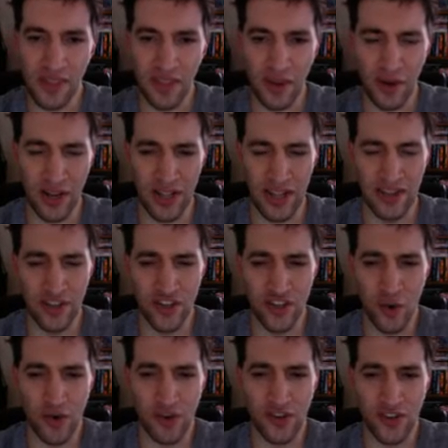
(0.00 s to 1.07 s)
In the
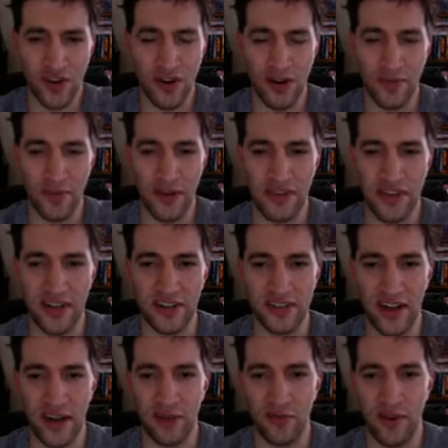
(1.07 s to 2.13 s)
short term, I think his
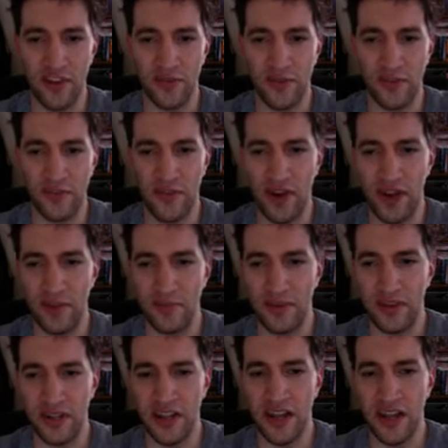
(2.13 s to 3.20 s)
title reign has been fine,
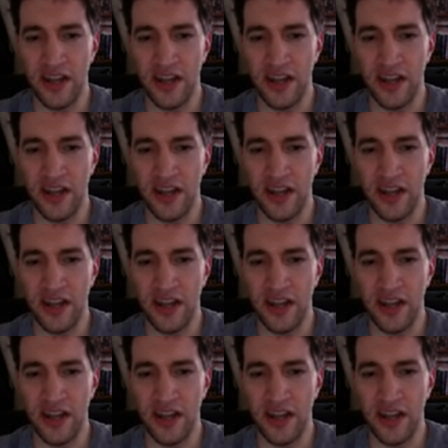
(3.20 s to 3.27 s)
but